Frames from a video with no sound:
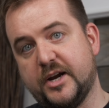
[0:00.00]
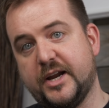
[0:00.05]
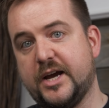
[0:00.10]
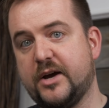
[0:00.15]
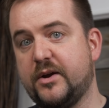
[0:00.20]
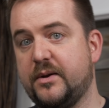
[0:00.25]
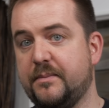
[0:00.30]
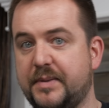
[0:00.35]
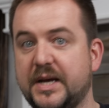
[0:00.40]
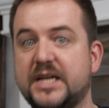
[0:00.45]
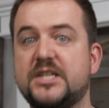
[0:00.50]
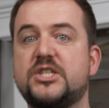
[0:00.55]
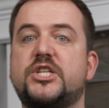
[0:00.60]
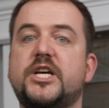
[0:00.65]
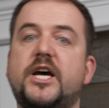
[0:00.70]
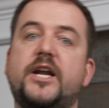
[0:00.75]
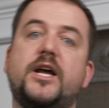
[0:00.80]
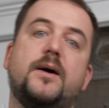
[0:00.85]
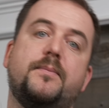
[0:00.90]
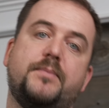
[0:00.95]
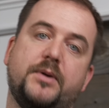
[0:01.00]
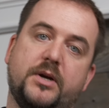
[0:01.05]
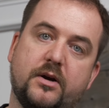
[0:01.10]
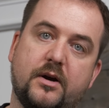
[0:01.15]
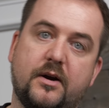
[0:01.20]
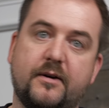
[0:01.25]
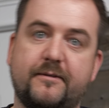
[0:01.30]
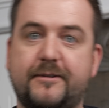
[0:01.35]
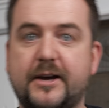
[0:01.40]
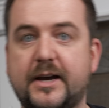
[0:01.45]
on how to best set up your
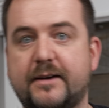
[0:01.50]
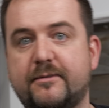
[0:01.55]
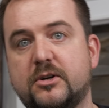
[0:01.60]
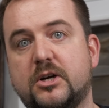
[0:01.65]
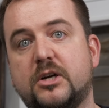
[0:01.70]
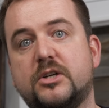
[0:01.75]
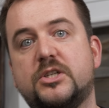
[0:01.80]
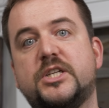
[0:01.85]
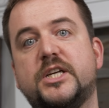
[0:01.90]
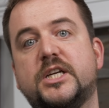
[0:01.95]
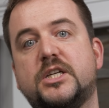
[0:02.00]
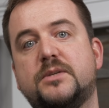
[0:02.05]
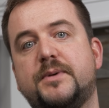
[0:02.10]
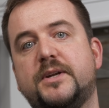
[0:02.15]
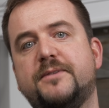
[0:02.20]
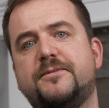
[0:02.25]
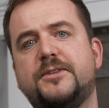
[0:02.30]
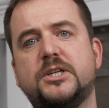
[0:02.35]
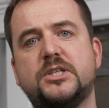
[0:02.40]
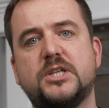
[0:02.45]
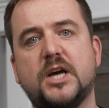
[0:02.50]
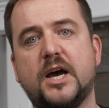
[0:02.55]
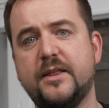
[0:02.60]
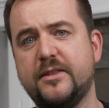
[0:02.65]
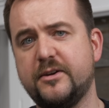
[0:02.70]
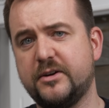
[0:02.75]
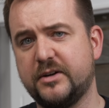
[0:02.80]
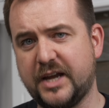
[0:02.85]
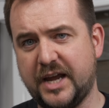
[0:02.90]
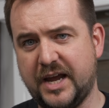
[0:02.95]
R5 or R6, but if there's
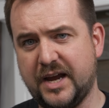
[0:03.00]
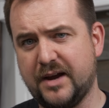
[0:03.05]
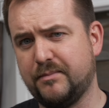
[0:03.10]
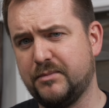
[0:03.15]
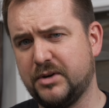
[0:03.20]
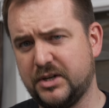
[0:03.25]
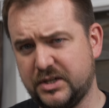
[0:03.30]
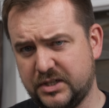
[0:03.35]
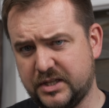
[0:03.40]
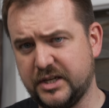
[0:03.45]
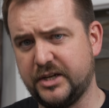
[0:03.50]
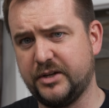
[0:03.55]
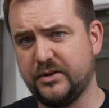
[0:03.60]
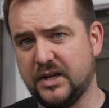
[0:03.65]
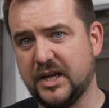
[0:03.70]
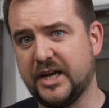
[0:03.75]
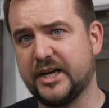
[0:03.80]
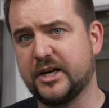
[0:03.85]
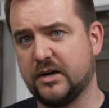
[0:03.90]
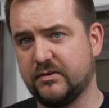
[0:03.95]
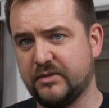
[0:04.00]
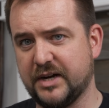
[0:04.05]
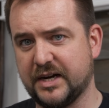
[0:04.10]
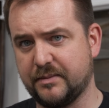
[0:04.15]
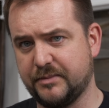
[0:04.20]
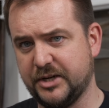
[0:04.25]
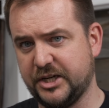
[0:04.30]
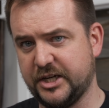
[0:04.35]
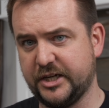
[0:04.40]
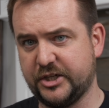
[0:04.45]
other cameras that you'd like our
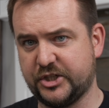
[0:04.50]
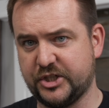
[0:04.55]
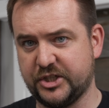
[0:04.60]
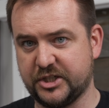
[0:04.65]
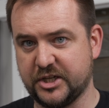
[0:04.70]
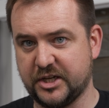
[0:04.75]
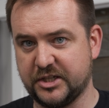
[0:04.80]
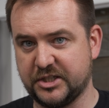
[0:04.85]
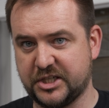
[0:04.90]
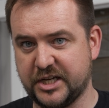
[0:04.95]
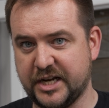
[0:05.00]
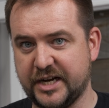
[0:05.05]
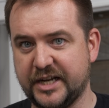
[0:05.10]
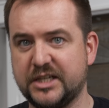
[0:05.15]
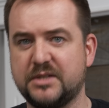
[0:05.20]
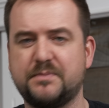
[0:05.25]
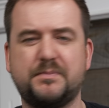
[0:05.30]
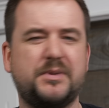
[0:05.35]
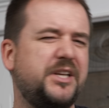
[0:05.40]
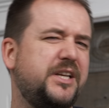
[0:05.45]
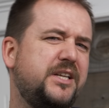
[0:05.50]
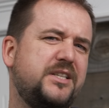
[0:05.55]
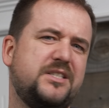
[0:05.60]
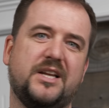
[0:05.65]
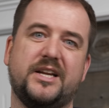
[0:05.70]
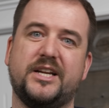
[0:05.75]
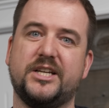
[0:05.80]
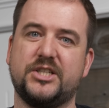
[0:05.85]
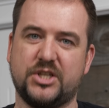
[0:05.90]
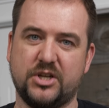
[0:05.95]
recommendations on settings, please
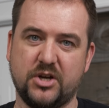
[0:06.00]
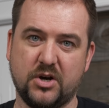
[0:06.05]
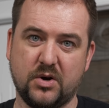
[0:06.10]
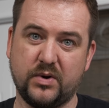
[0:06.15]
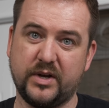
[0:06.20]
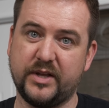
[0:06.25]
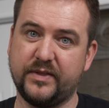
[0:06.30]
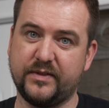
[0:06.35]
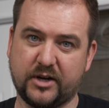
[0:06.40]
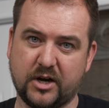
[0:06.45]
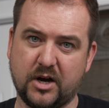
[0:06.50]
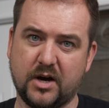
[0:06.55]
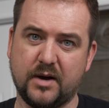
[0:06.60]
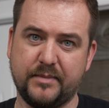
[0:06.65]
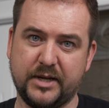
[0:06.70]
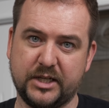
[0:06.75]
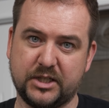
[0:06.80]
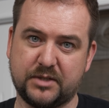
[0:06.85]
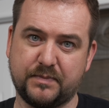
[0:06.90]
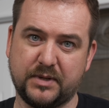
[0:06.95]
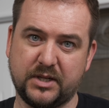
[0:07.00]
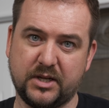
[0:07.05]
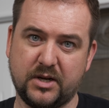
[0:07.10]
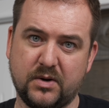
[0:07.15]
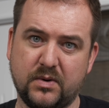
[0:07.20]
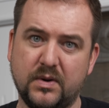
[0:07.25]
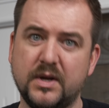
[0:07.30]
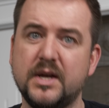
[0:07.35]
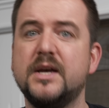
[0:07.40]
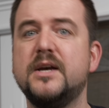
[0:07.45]
let us know in the comments
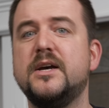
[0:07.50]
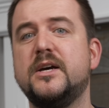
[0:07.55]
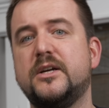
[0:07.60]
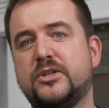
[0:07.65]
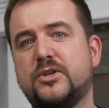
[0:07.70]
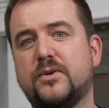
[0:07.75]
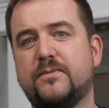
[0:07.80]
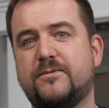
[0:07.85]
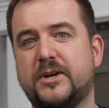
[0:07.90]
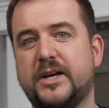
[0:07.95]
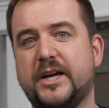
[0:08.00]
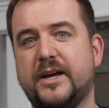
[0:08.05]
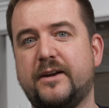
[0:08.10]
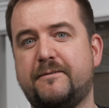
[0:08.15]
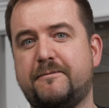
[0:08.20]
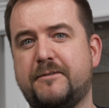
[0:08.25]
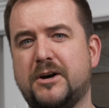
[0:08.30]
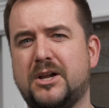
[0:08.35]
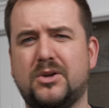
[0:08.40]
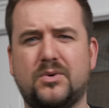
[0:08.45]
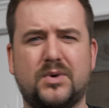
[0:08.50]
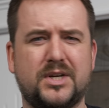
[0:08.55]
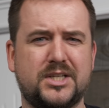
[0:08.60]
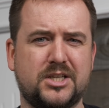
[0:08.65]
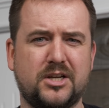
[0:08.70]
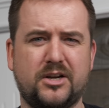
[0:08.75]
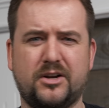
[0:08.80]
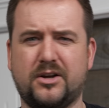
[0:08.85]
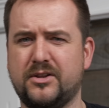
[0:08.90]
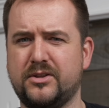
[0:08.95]
below. Don't forget, follow us
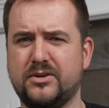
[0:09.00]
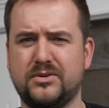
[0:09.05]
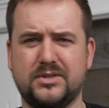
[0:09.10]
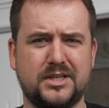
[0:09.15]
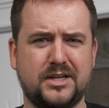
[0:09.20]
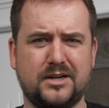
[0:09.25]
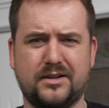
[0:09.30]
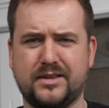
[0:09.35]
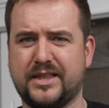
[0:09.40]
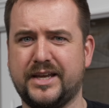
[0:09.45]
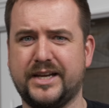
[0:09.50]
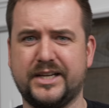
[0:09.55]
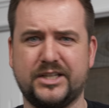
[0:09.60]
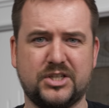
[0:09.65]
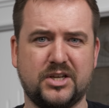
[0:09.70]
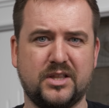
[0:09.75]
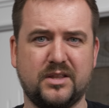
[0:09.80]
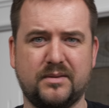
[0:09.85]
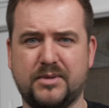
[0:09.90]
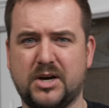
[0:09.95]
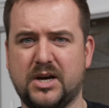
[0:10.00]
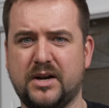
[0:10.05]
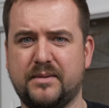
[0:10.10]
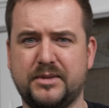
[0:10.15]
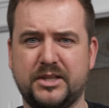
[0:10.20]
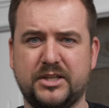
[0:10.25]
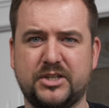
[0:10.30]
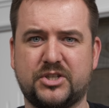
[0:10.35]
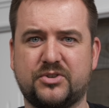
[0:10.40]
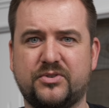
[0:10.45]
on all those little things on the bottom
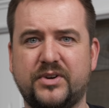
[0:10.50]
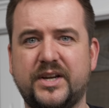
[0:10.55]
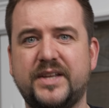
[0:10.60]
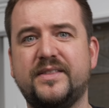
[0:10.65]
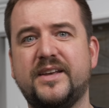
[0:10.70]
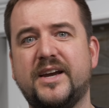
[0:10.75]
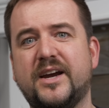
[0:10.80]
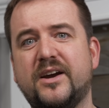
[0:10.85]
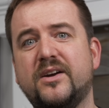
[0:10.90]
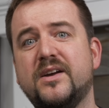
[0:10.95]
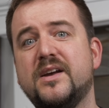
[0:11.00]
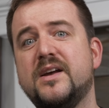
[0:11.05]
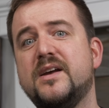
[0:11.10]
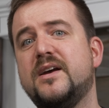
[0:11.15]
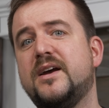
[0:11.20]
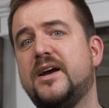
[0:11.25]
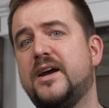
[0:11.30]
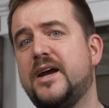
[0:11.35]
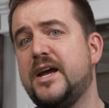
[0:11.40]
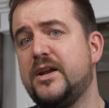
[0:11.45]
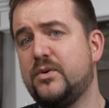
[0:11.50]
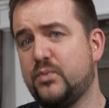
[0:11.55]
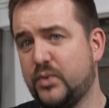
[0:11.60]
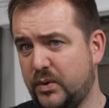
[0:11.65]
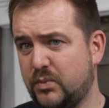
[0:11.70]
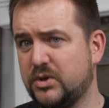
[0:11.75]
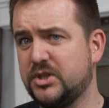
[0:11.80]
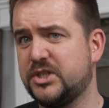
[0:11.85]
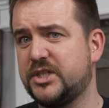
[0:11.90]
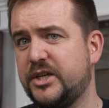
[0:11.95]
of the screen there, and we
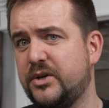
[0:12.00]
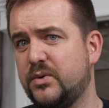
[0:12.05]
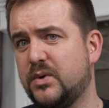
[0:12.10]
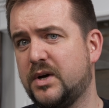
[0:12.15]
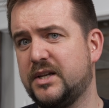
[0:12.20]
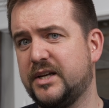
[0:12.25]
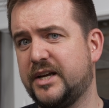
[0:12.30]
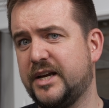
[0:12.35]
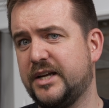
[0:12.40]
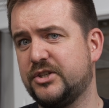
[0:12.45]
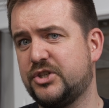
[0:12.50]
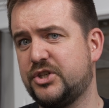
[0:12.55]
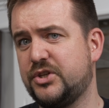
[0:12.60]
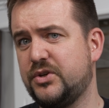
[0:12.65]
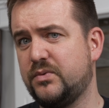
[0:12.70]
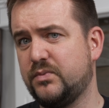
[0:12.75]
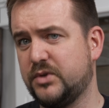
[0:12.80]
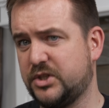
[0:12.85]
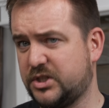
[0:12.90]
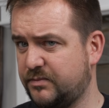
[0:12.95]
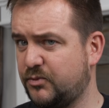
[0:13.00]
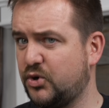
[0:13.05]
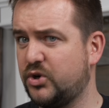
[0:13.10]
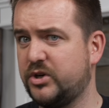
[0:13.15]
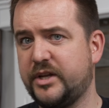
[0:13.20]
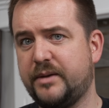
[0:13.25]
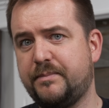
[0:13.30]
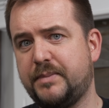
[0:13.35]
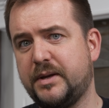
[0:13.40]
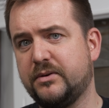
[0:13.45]
will see you all again soon with some more
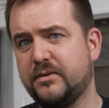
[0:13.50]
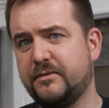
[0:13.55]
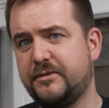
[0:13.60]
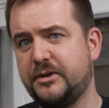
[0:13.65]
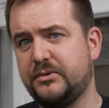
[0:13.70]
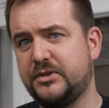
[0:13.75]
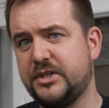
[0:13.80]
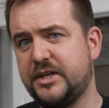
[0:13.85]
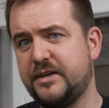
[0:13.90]
DP Review